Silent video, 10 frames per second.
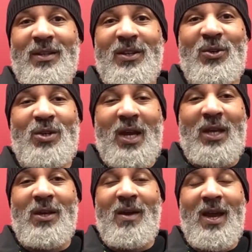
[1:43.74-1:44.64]
You're
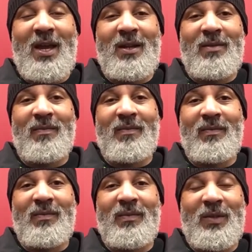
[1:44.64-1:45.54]
shaking your head.
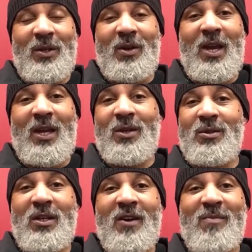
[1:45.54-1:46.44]
You're kicking
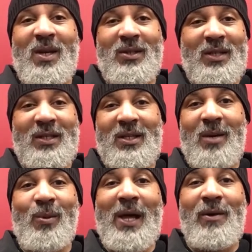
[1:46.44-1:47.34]
yourself because that's a
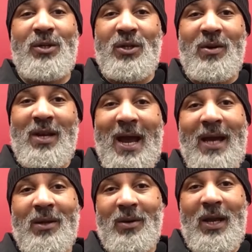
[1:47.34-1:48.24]
couple hours you're
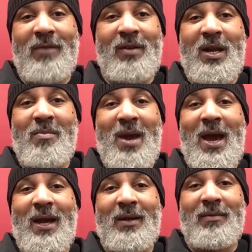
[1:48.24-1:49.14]
not gonna ever get back.